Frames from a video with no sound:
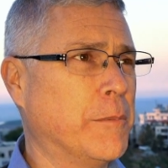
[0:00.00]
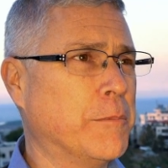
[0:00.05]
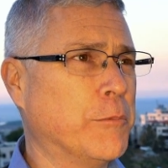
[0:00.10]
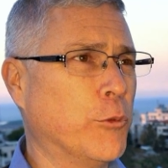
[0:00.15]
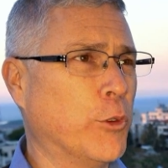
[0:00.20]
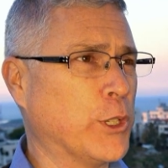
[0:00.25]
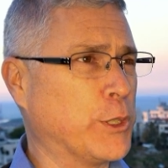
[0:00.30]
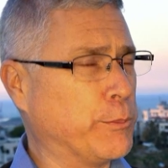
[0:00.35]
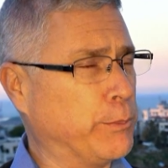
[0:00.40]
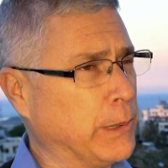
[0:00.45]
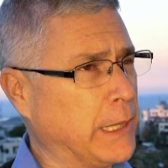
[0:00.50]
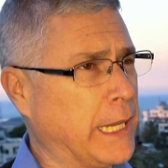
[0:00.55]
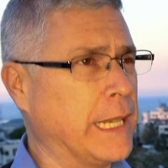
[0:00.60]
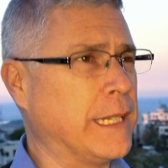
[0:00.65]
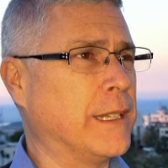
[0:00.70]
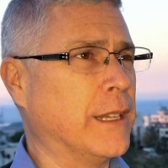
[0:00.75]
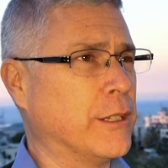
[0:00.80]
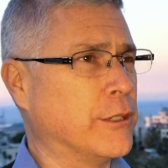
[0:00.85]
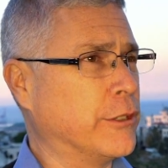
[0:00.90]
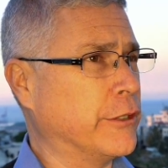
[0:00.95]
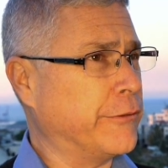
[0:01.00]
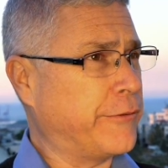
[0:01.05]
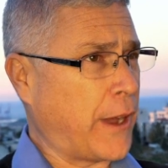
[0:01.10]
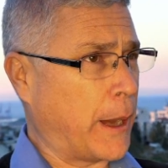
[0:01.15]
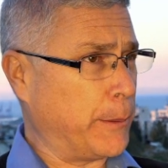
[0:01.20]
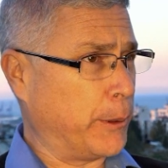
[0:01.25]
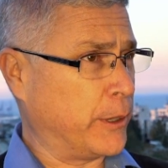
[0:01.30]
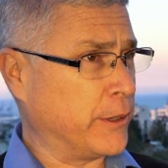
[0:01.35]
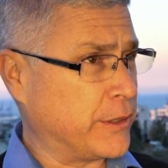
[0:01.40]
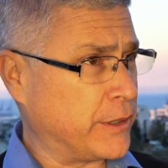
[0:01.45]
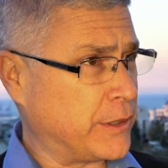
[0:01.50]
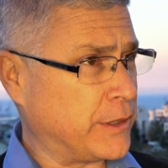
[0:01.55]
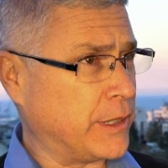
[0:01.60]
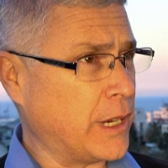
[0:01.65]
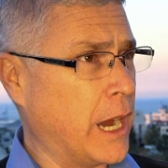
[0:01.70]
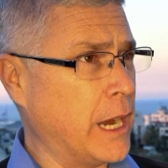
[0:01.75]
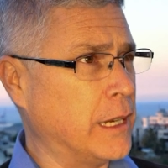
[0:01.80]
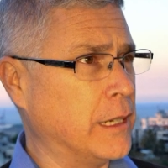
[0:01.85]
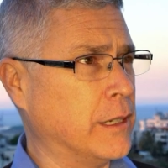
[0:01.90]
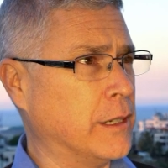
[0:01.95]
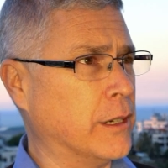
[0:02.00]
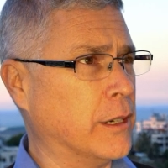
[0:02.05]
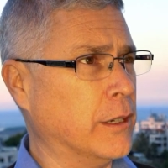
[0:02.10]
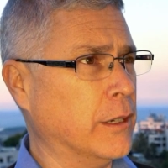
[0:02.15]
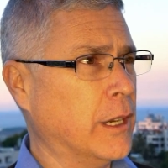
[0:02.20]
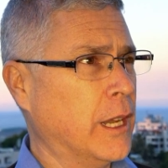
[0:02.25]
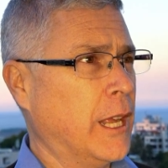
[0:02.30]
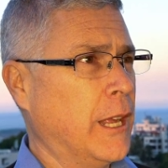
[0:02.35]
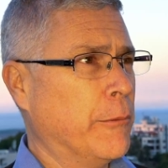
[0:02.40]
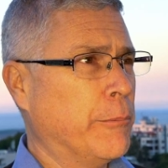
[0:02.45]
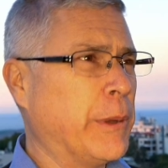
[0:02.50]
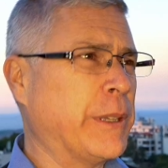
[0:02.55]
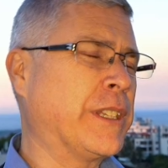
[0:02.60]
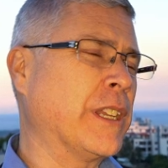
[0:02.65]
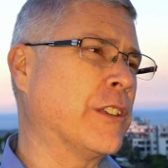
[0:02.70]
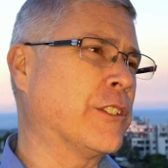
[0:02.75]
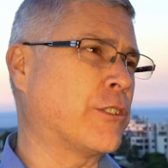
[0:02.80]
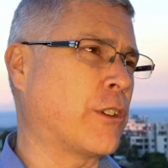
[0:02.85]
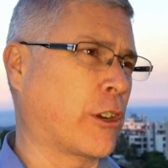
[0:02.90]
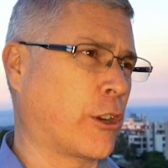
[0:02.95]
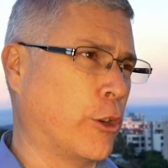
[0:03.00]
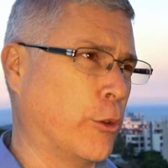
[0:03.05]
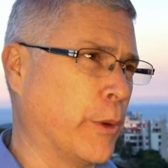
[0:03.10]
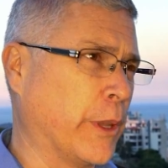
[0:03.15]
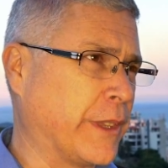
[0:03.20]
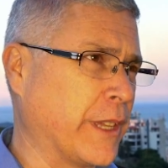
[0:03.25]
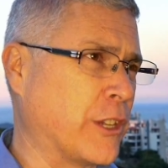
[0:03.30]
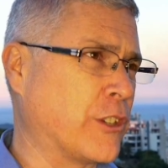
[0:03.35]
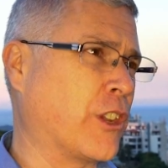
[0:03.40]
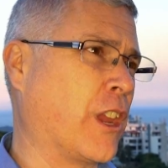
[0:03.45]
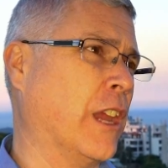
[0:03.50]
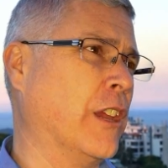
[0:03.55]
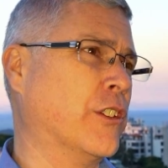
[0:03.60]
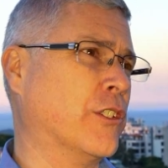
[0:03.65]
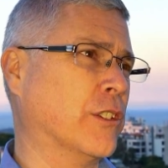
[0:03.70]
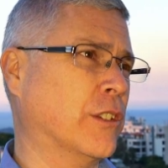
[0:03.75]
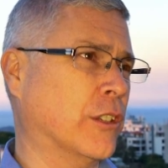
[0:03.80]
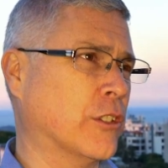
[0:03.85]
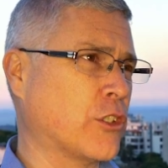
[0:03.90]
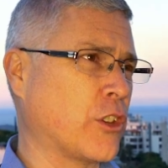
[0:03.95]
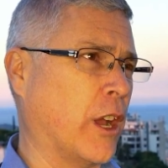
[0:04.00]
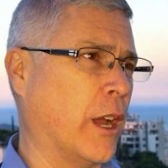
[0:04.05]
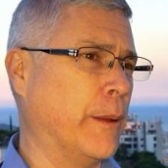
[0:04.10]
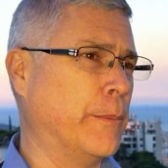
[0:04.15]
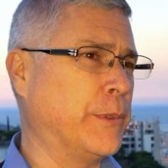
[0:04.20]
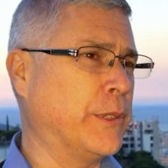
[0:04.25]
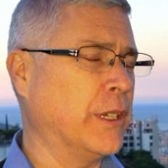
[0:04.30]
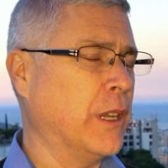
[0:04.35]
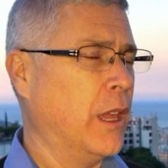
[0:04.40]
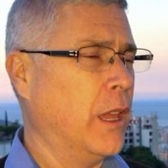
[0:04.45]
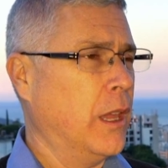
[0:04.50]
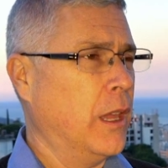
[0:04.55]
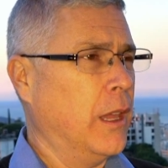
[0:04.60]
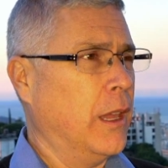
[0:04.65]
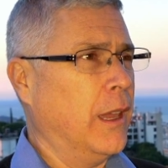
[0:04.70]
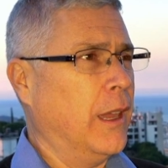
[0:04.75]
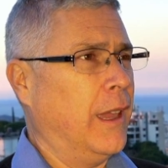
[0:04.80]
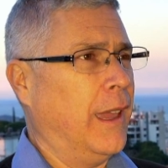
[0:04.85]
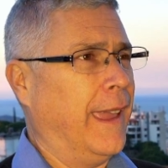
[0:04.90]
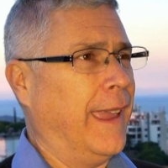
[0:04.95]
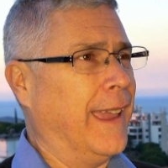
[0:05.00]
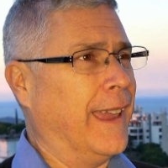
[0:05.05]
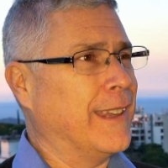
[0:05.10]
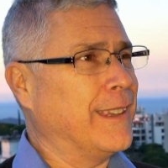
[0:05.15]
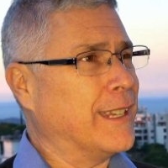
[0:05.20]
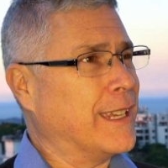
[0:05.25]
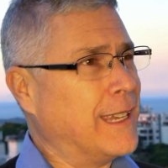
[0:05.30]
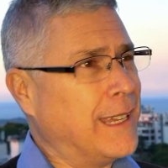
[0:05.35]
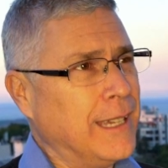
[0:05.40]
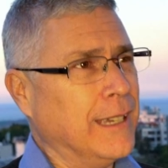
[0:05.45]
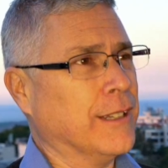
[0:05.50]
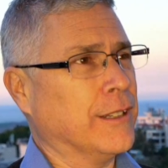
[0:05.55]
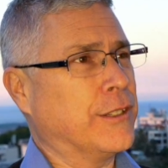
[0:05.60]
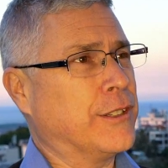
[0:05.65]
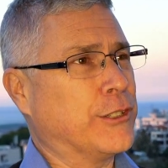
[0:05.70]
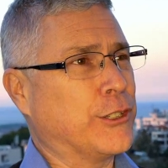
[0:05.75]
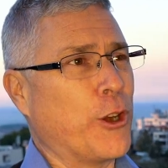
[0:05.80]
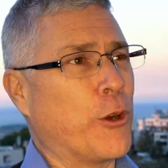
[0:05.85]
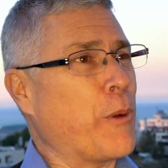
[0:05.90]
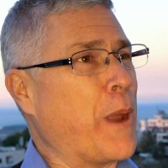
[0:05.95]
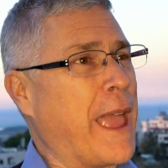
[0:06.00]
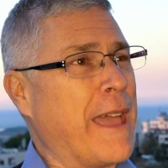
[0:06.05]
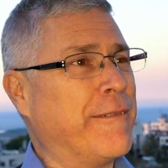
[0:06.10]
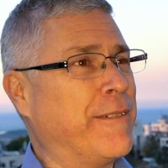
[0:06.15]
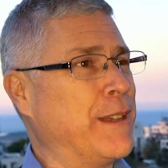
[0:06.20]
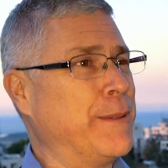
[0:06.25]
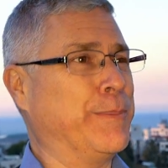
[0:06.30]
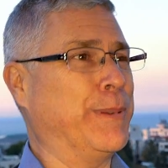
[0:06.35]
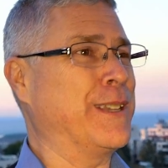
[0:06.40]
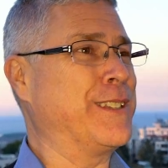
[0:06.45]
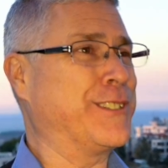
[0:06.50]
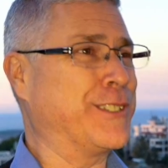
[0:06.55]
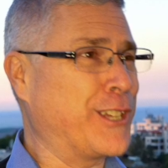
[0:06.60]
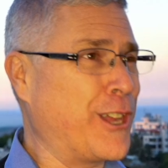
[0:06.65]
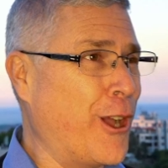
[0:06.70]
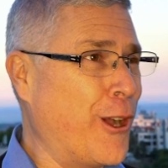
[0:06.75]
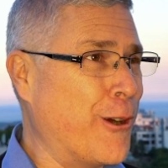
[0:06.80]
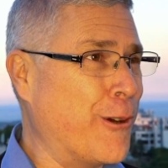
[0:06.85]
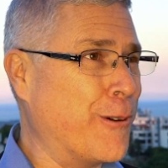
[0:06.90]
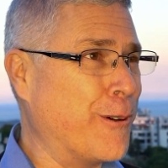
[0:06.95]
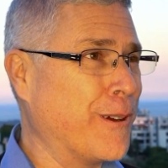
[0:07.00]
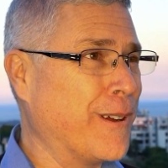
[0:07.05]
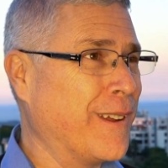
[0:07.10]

which blend into the fabric of society here, but they struggle with education and jobs. And the kids don't have any place to go.